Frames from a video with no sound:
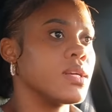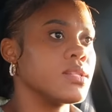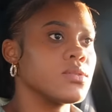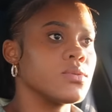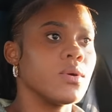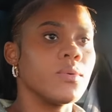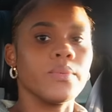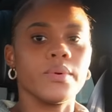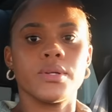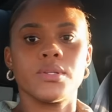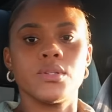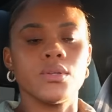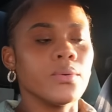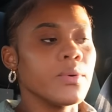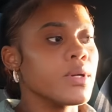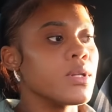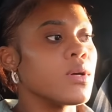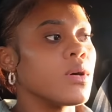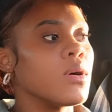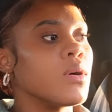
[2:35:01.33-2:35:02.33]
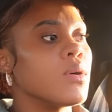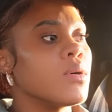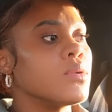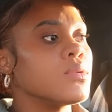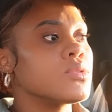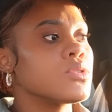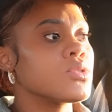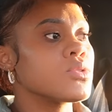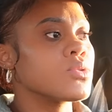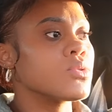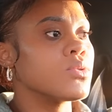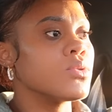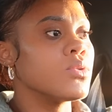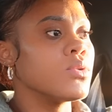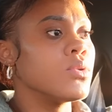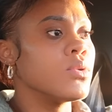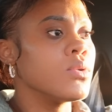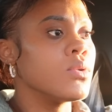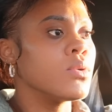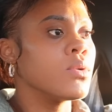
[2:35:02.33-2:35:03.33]
that's what we're doing oh
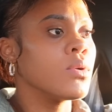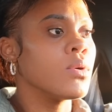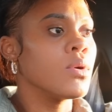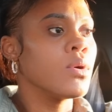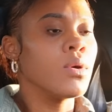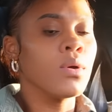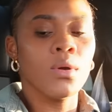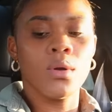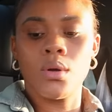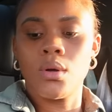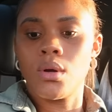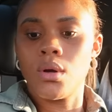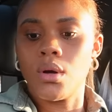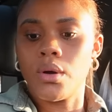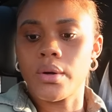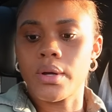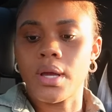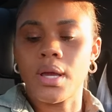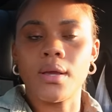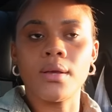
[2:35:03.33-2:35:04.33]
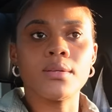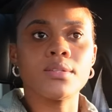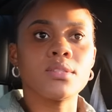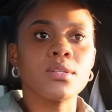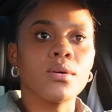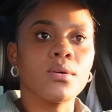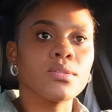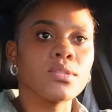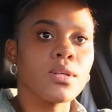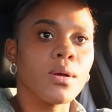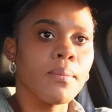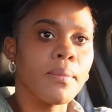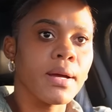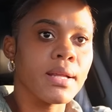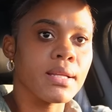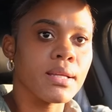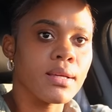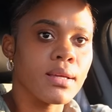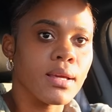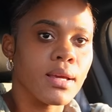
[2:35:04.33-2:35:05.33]
true okay so
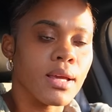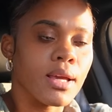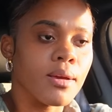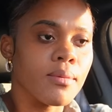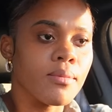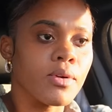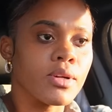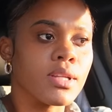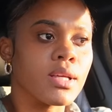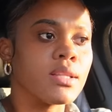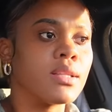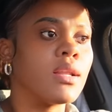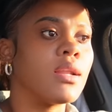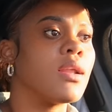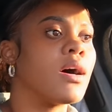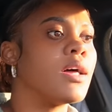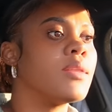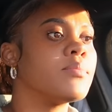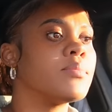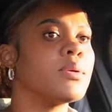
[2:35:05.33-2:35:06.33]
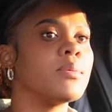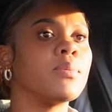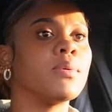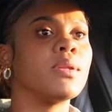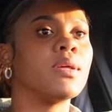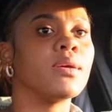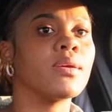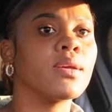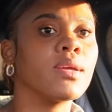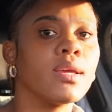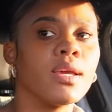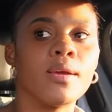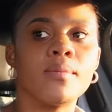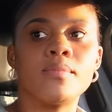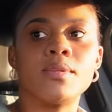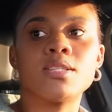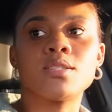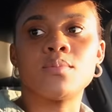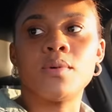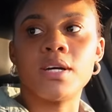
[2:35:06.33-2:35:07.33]
somebody came one of the lawn people and came
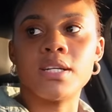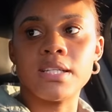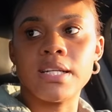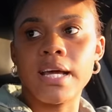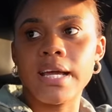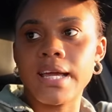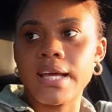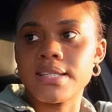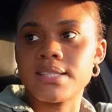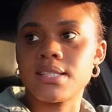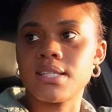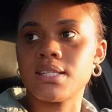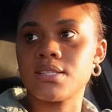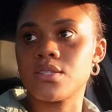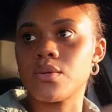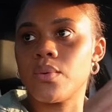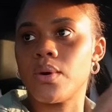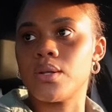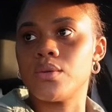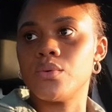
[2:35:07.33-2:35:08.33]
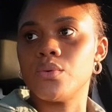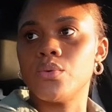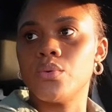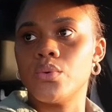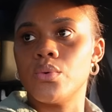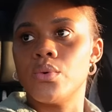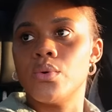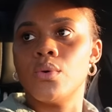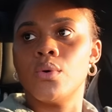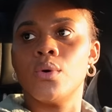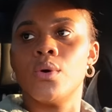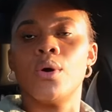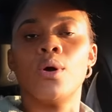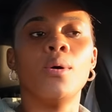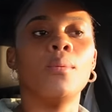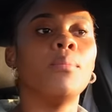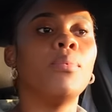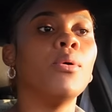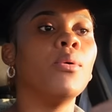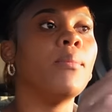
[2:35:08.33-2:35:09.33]
this morning i guess he's the one who
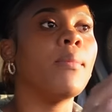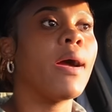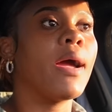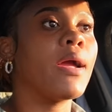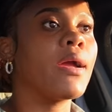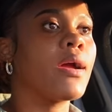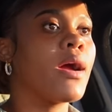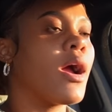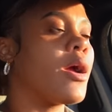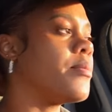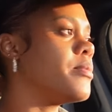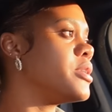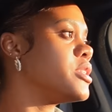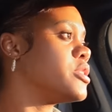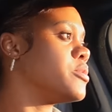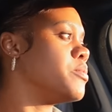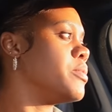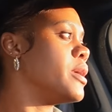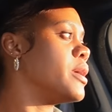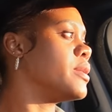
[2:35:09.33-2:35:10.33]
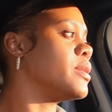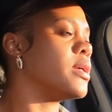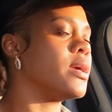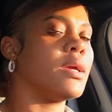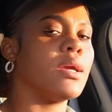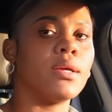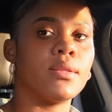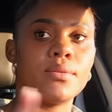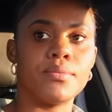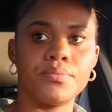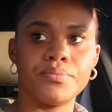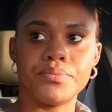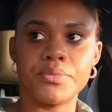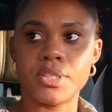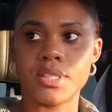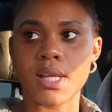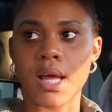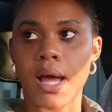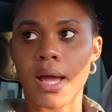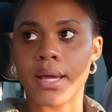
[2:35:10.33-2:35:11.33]
put my garbage bin
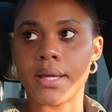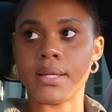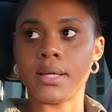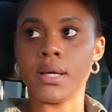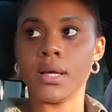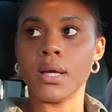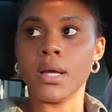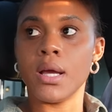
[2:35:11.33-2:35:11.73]
inside